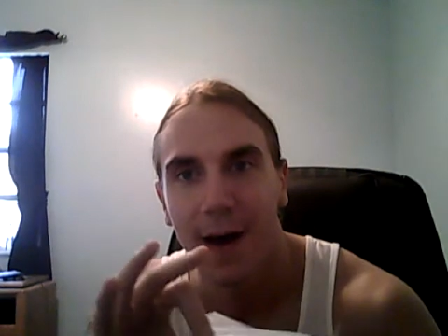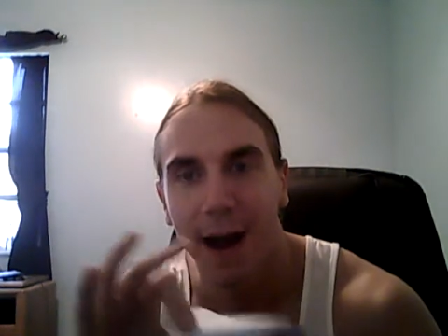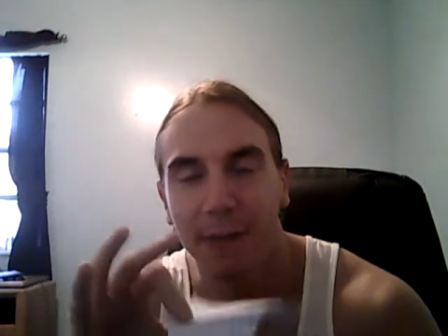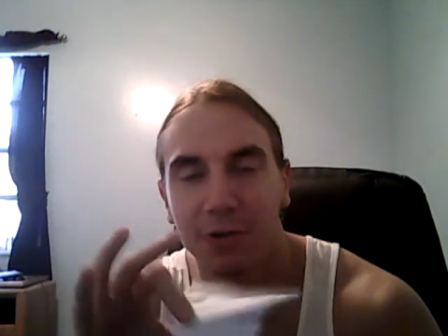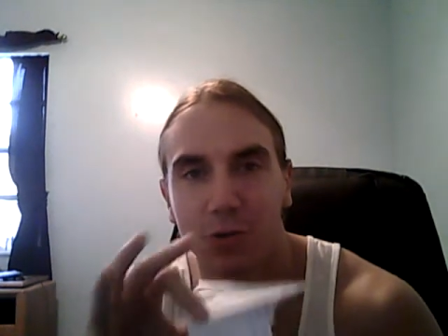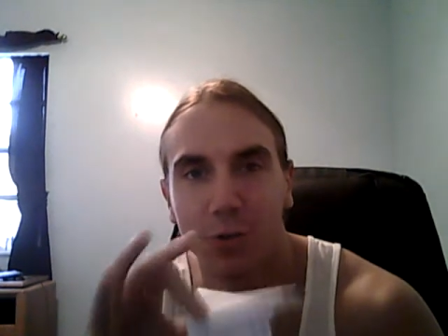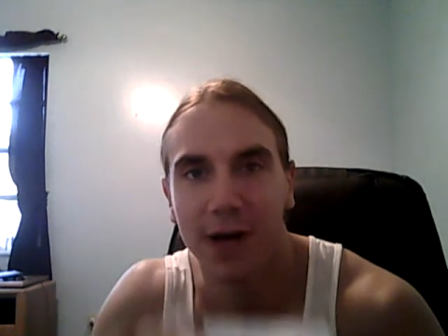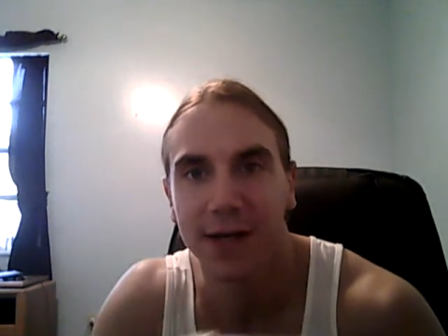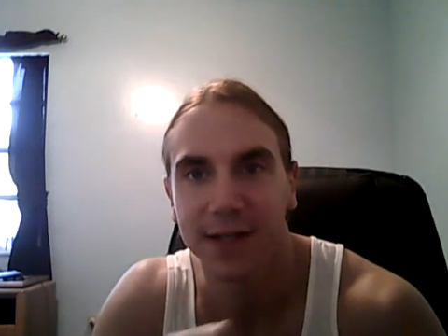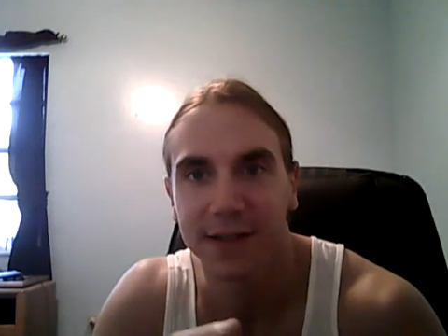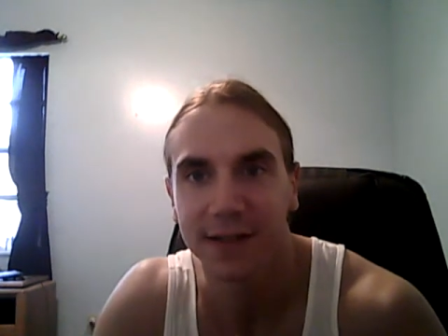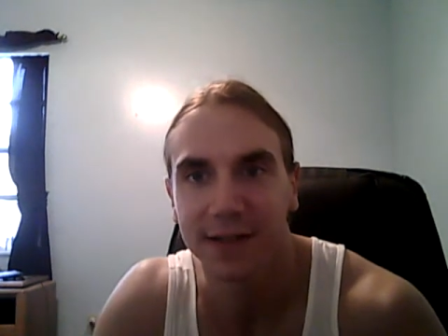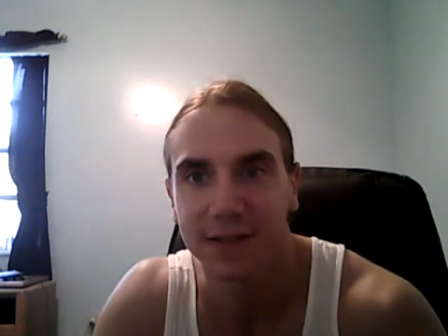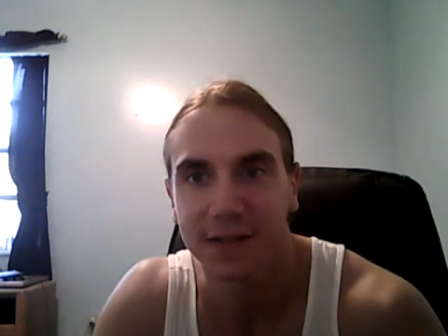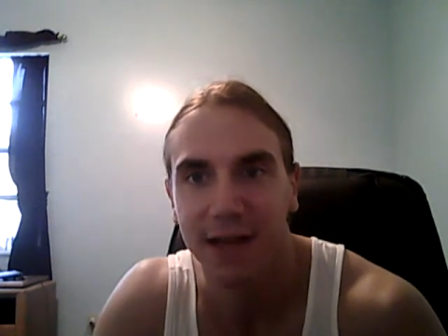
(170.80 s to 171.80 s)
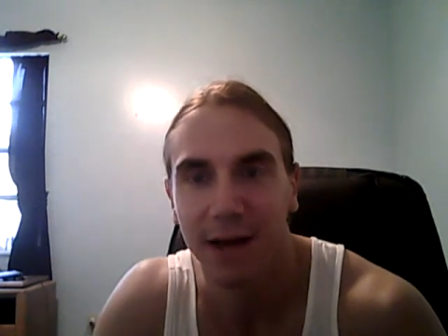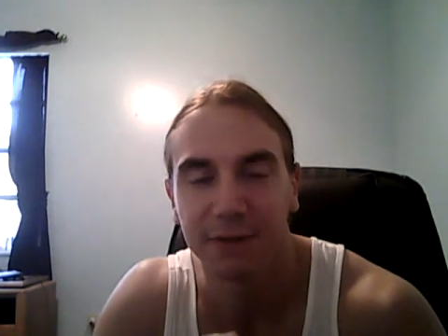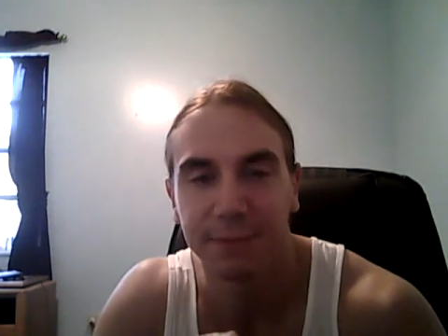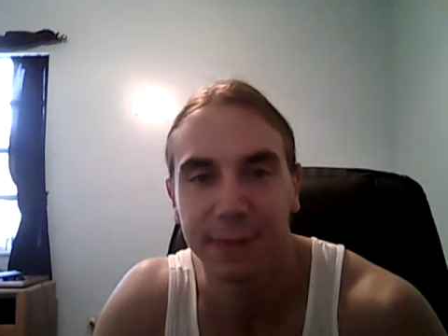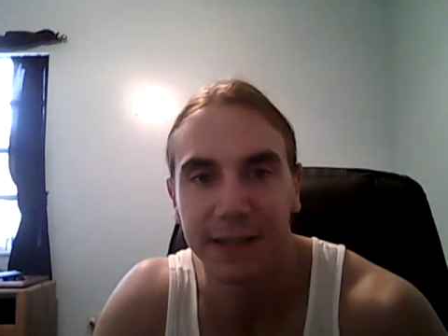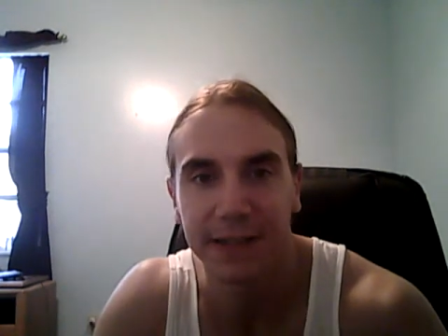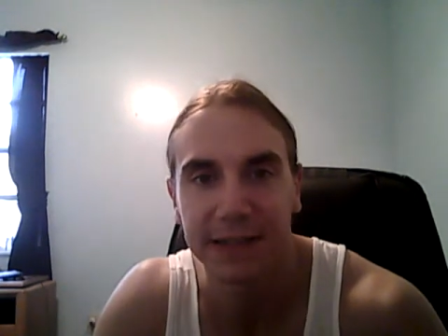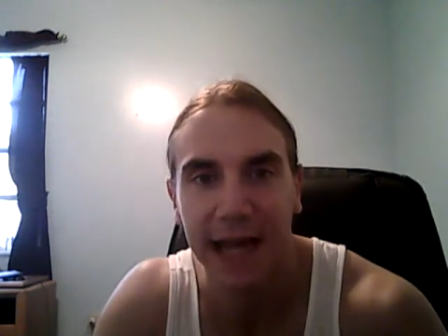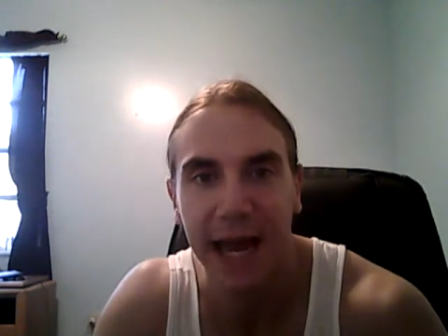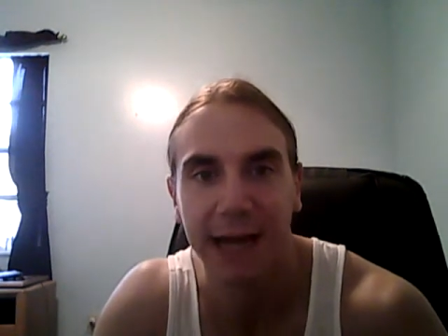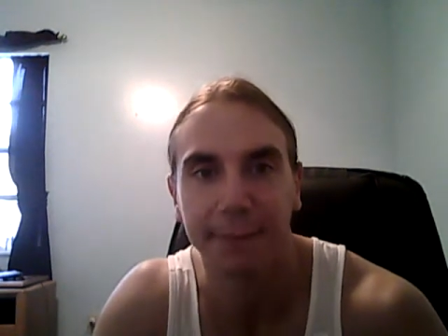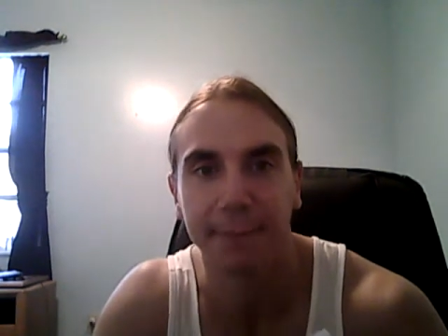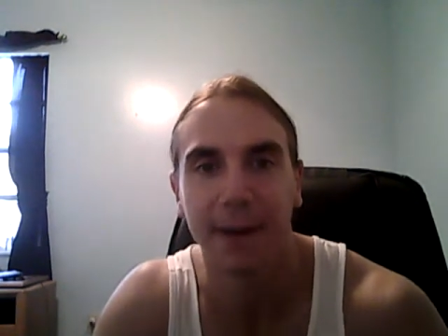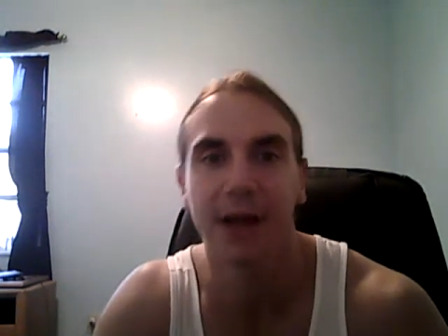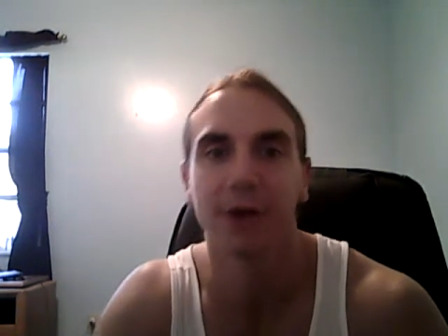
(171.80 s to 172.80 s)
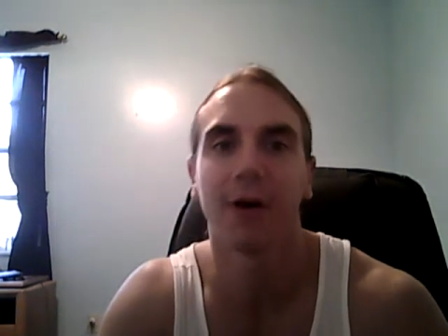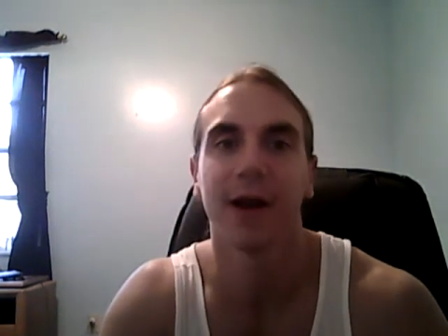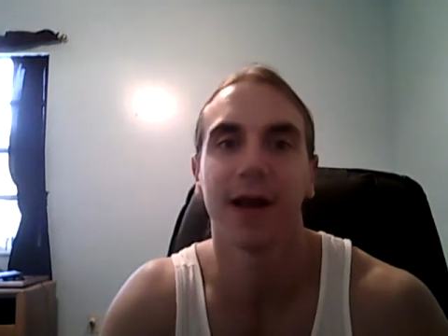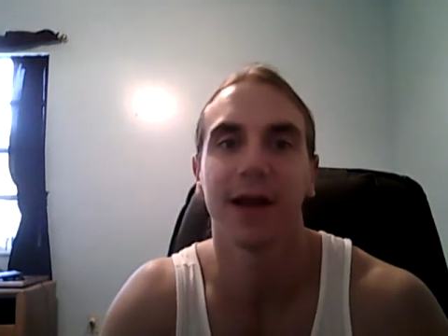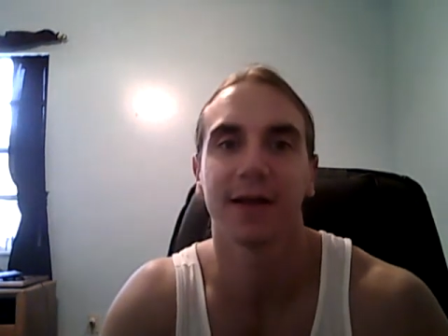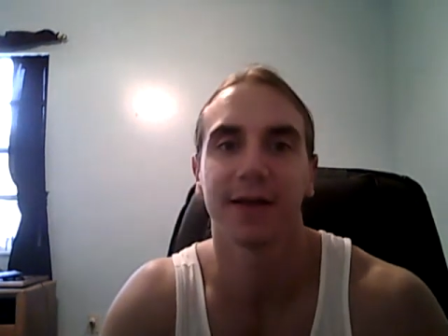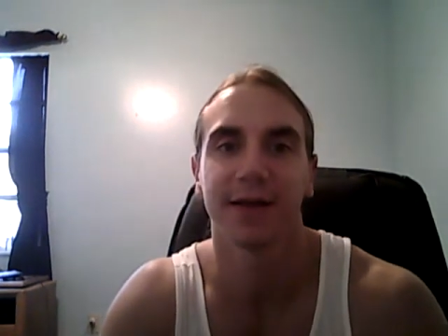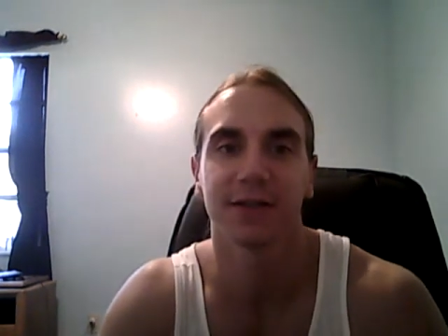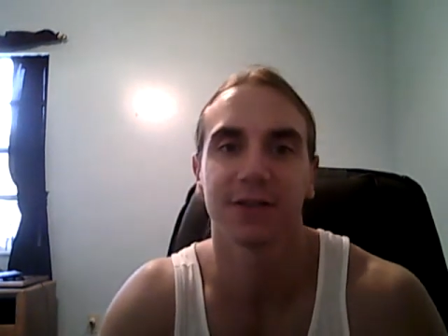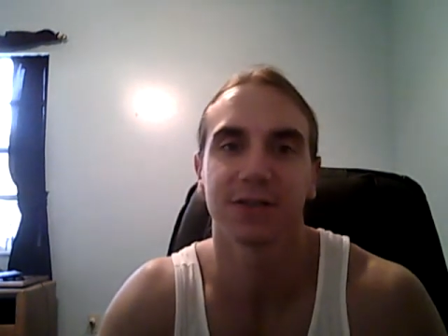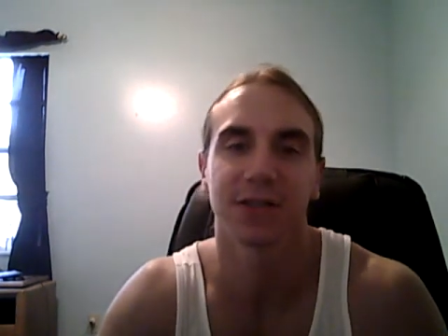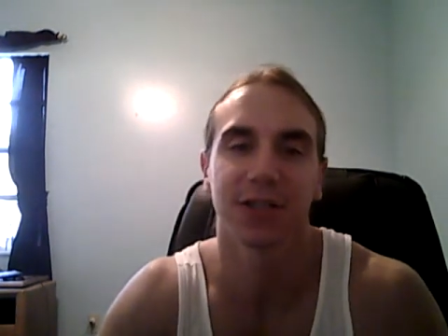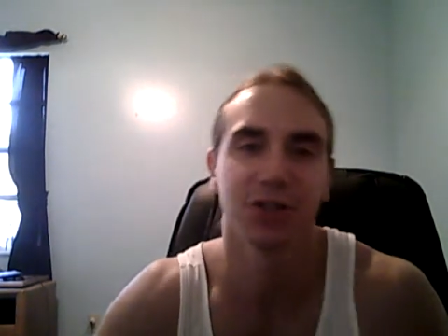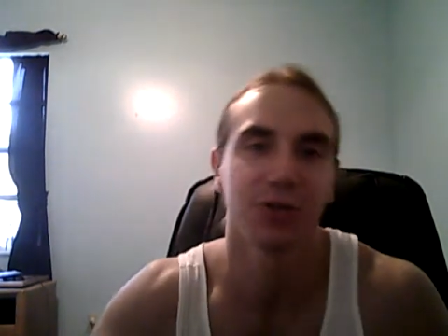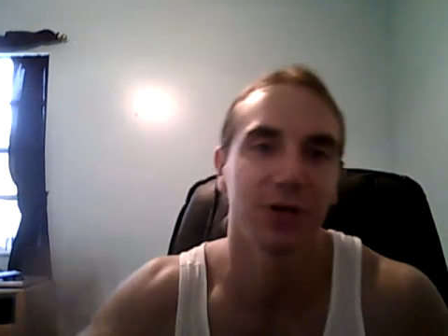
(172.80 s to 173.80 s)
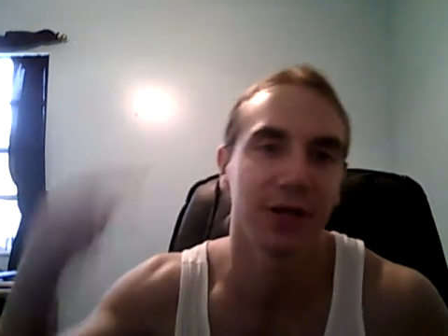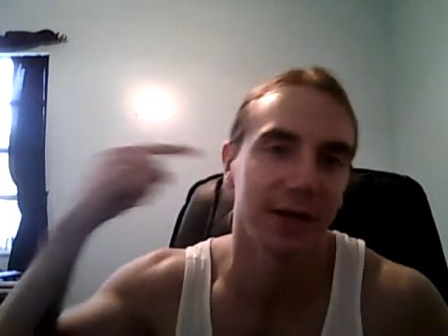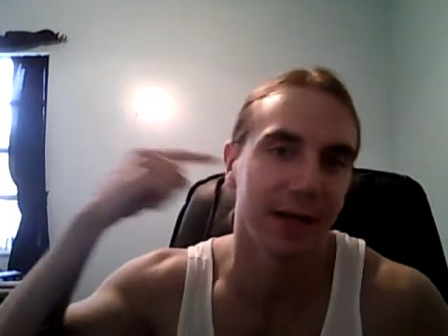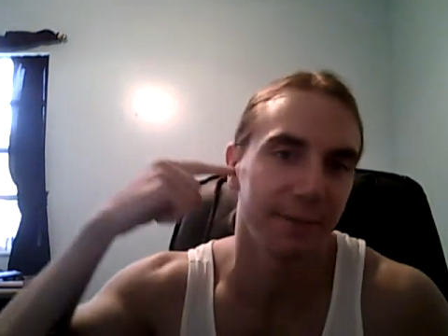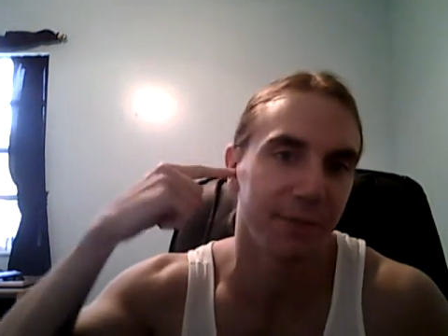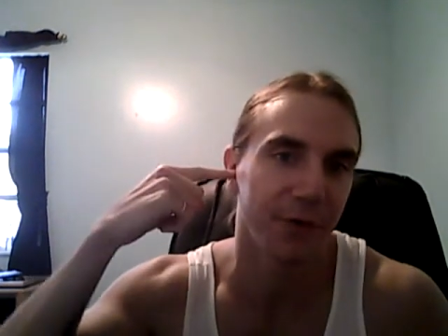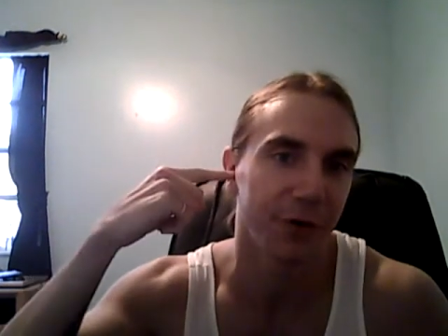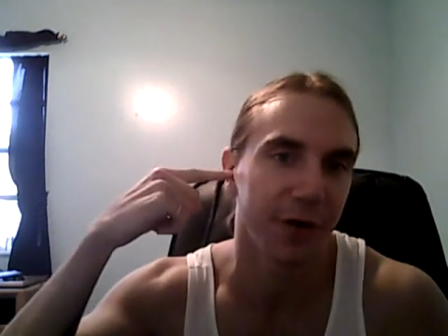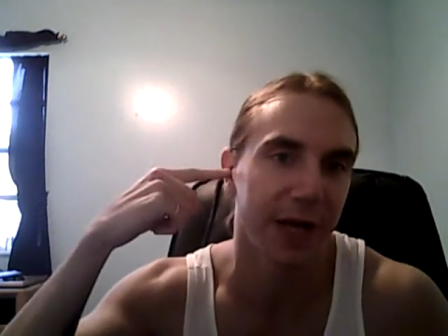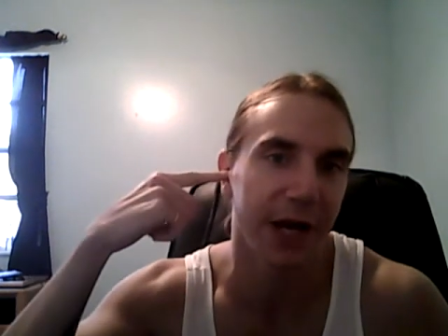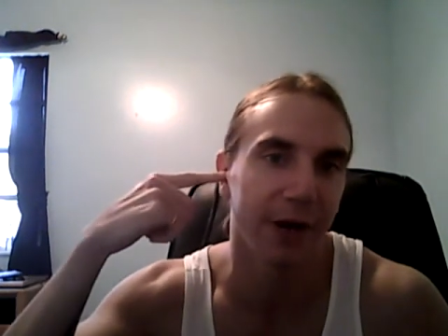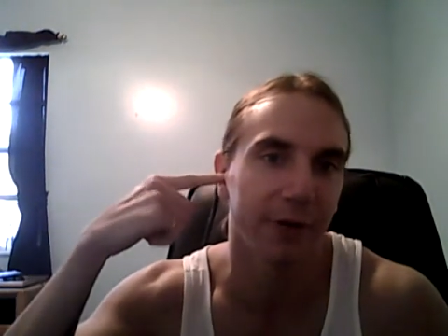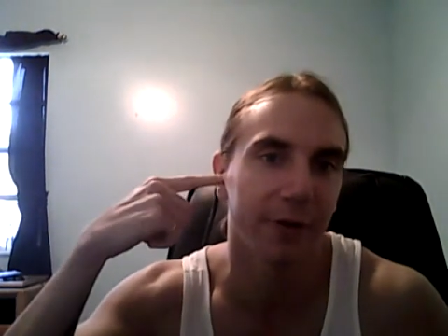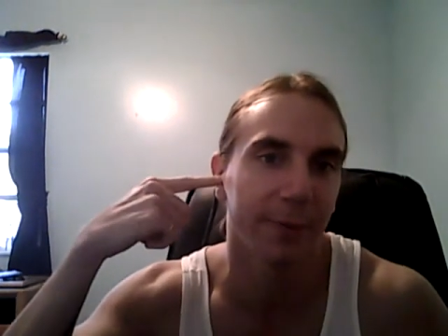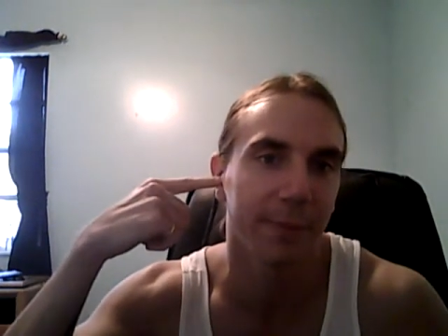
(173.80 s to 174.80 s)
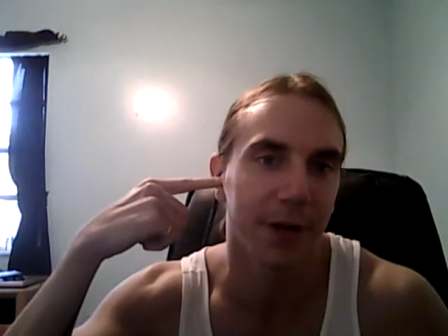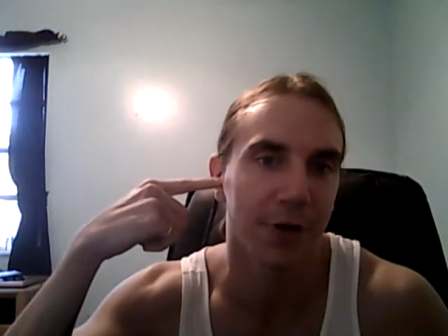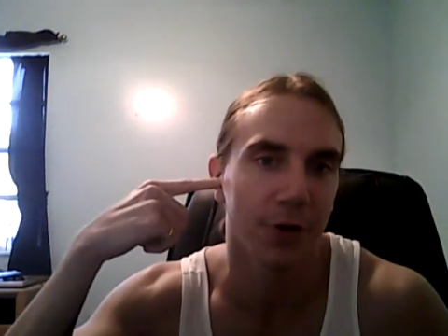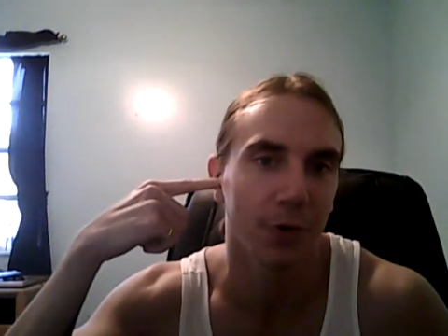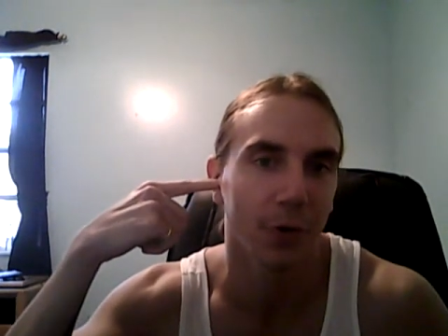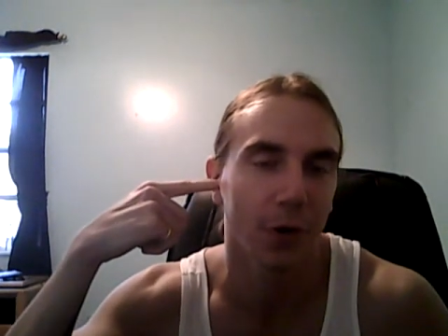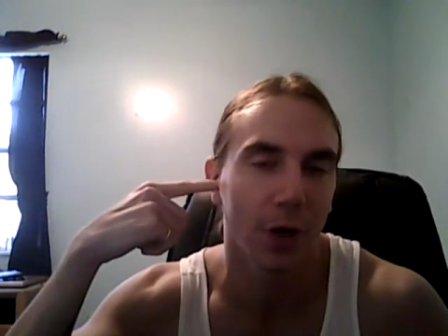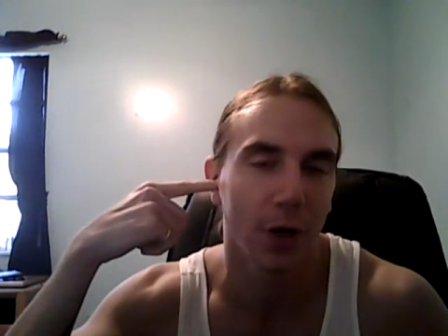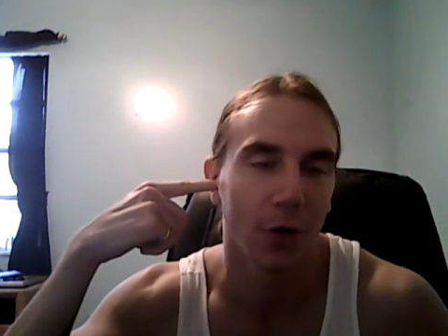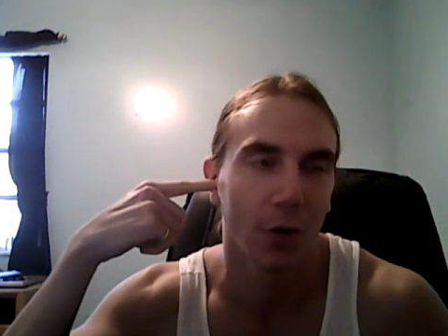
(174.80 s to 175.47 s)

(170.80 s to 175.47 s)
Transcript: I was writing this, I was being attacked by gray aliens because you can you can hear them in your